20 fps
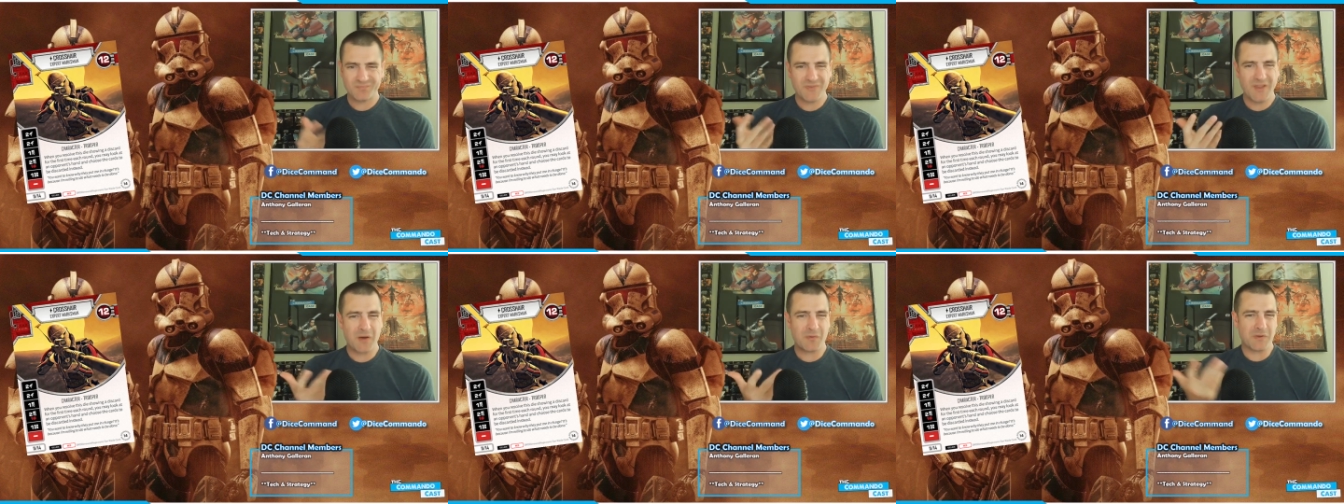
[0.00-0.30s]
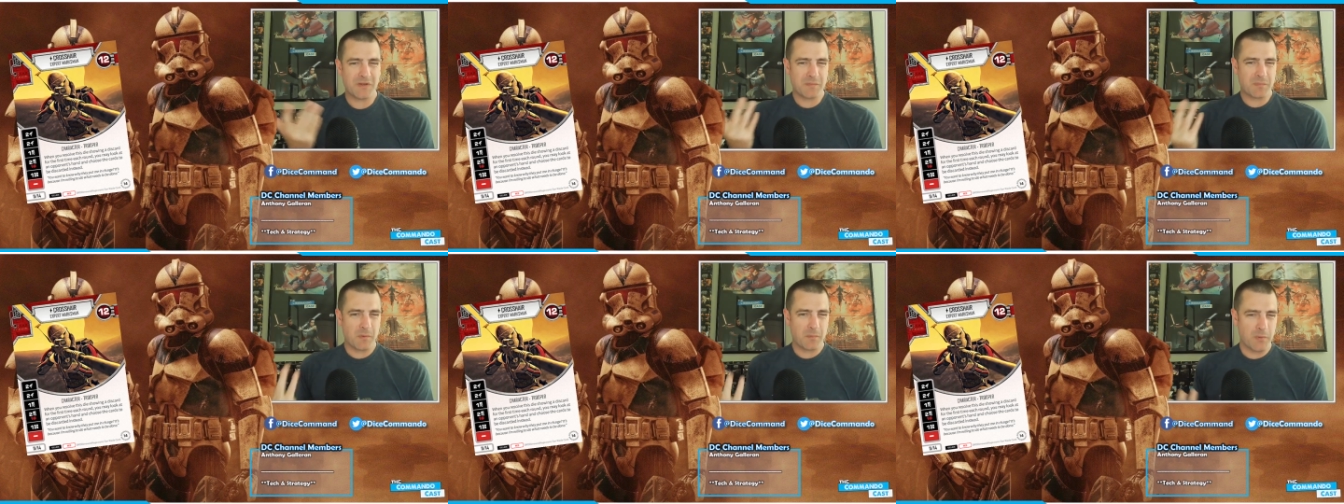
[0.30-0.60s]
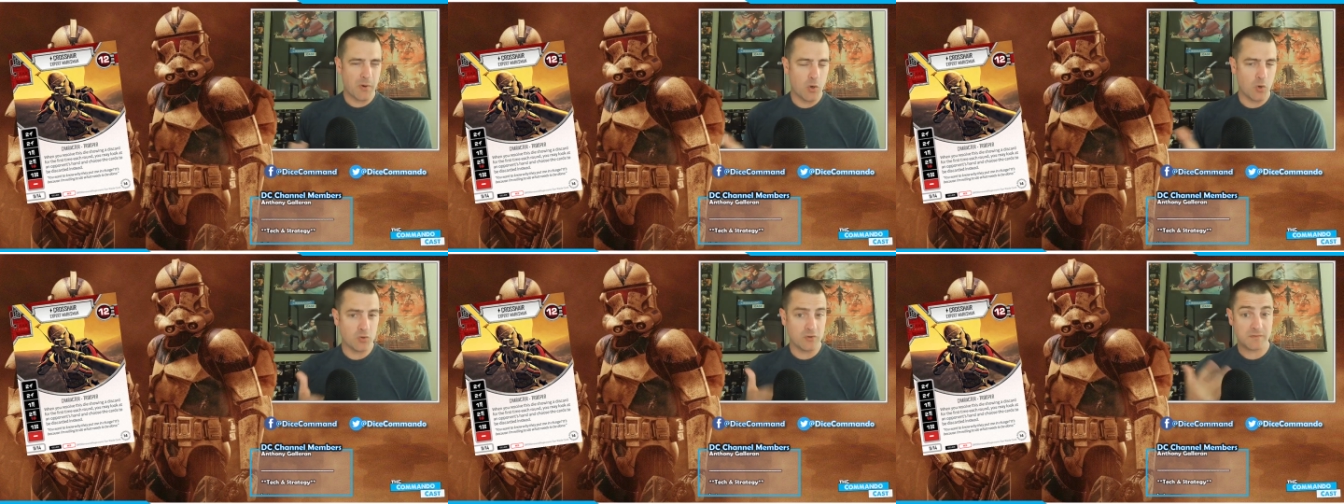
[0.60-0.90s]
not really
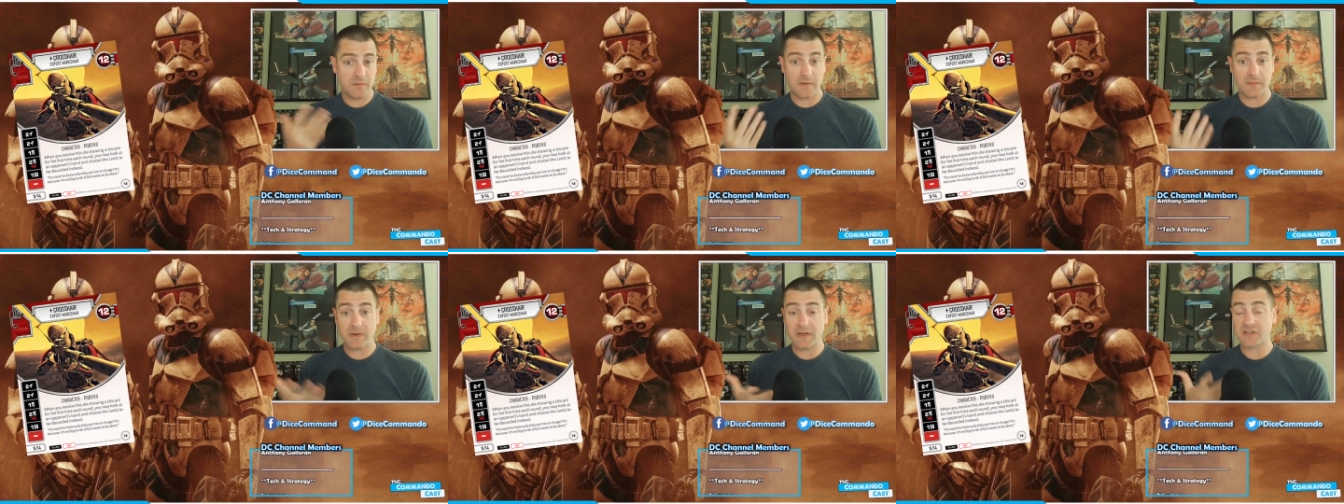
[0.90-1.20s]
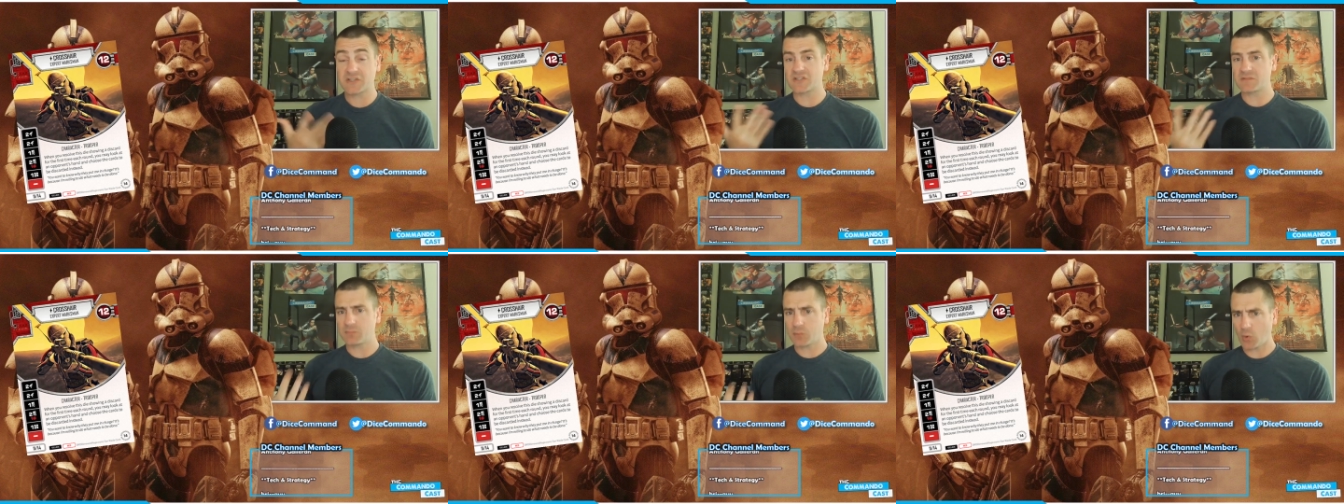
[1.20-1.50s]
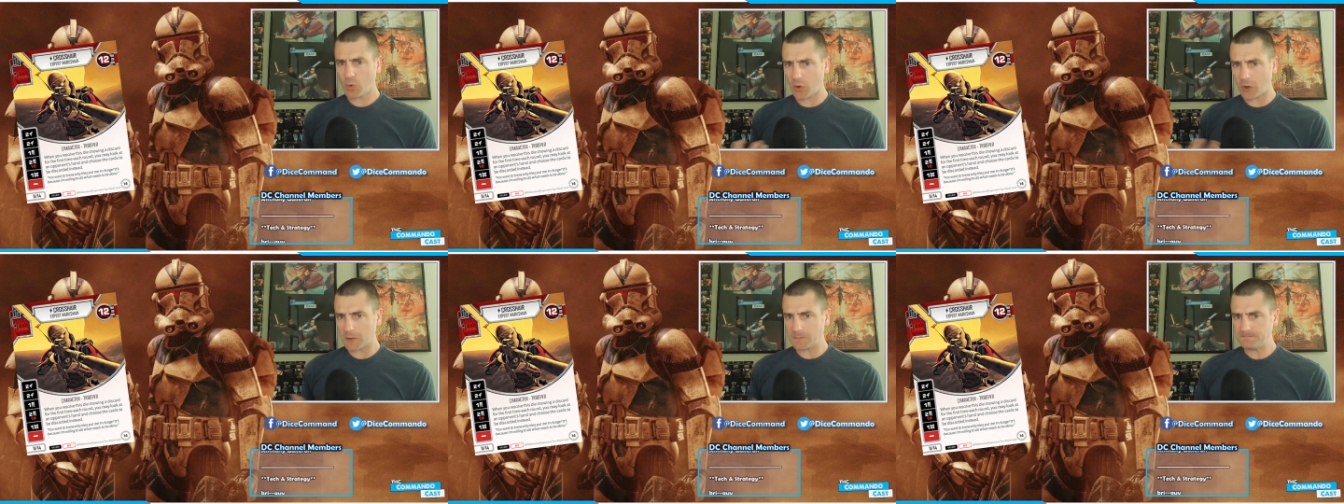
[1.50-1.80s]
propose but i'm going to
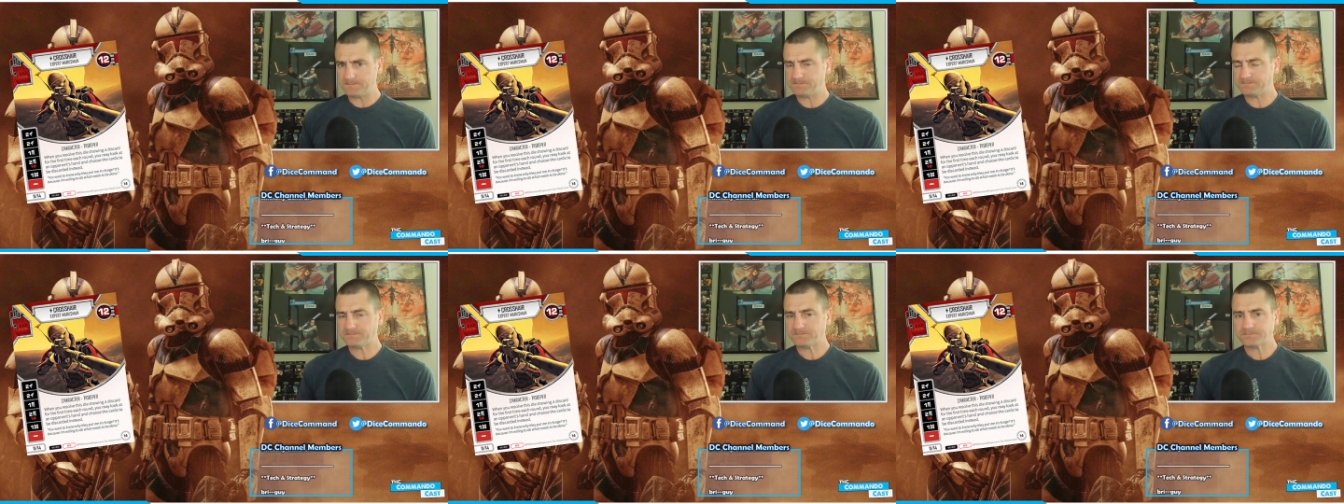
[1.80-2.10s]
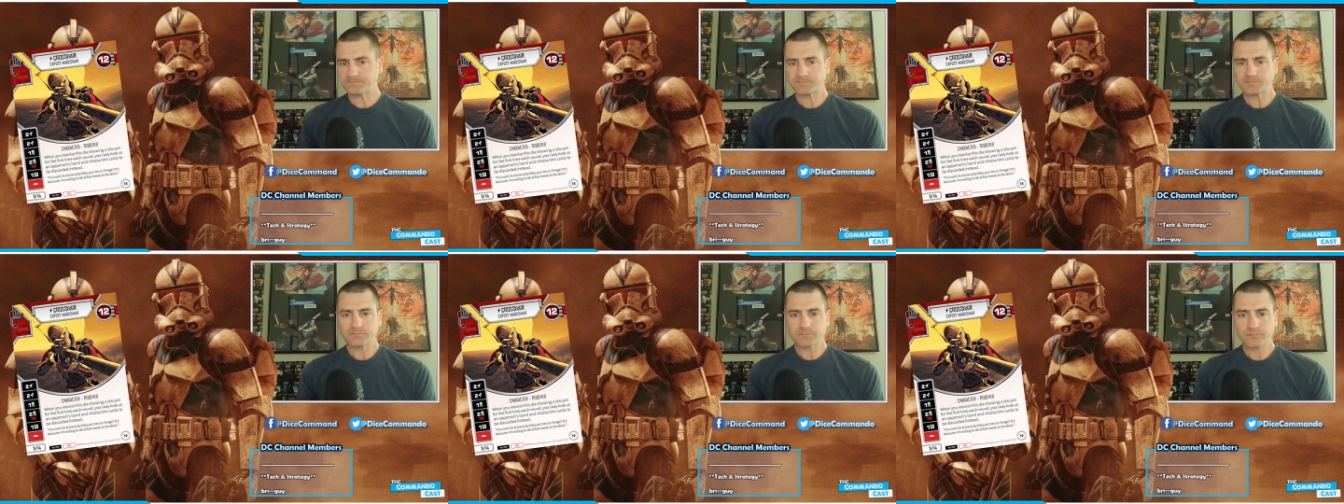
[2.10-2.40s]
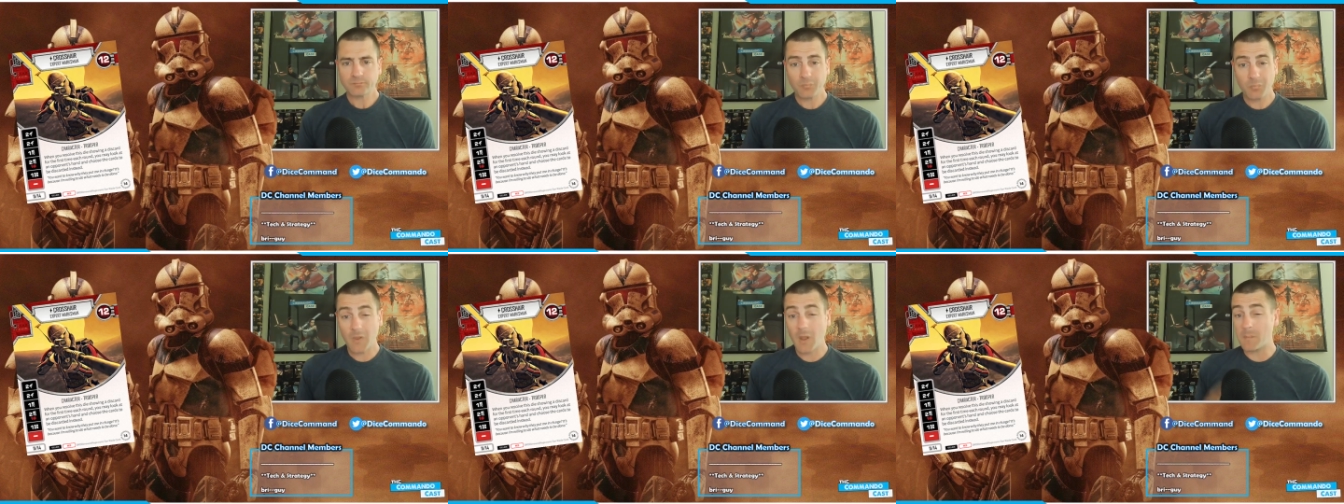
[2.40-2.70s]
explore
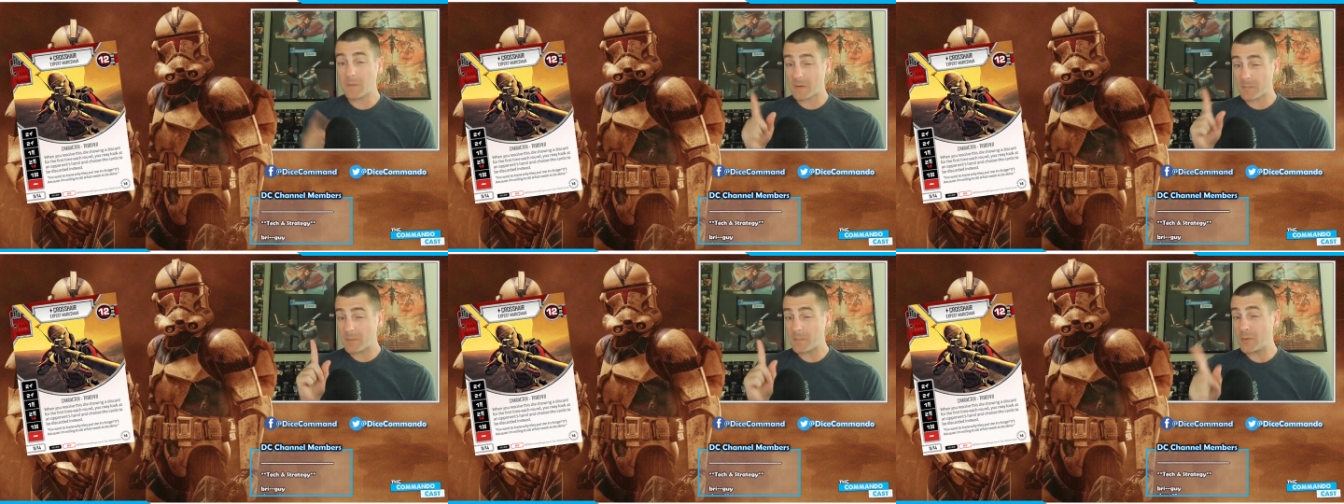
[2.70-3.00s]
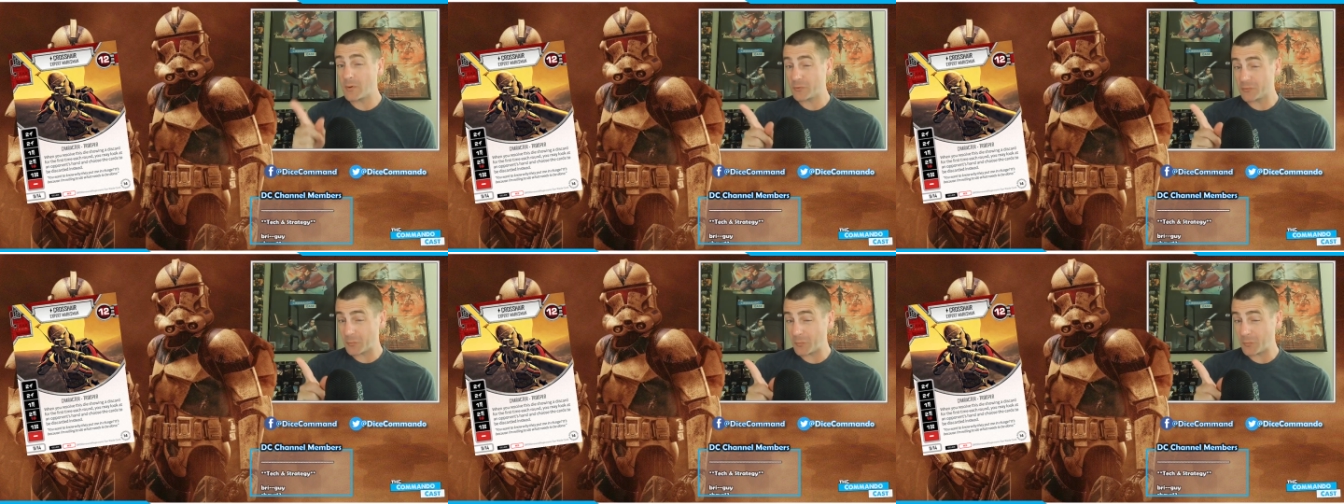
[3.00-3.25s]
i'm going to propose